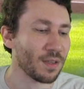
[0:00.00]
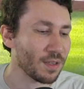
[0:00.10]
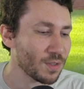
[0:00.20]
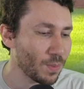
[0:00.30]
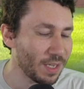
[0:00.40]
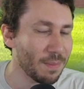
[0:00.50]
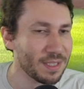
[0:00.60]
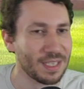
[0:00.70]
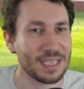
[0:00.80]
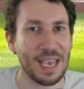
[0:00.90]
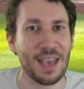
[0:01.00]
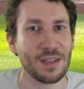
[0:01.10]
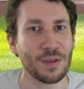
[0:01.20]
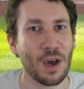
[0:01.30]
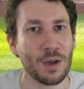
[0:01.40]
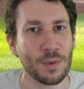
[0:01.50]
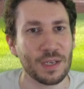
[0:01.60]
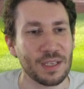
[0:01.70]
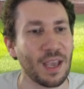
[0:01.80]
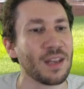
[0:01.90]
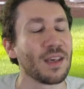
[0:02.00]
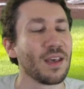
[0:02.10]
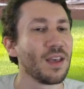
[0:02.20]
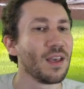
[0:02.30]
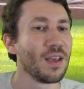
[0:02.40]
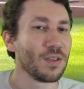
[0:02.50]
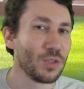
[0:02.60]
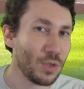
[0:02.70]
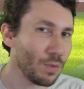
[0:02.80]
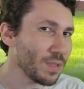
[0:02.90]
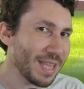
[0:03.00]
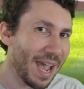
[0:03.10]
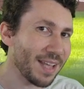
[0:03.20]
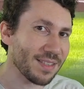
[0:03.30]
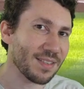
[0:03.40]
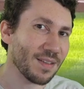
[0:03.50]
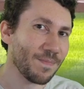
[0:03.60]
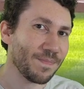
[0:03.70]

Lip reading: A swing and miss again, look awkward again. Use that.